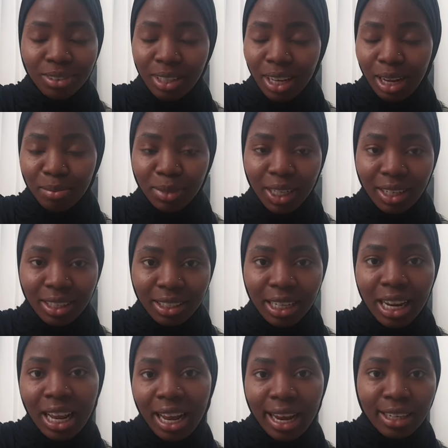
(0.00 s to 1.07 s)
I'm tired.
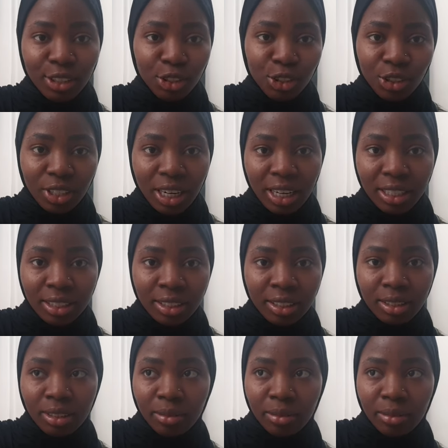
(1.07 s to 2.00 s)
I didn't show you guys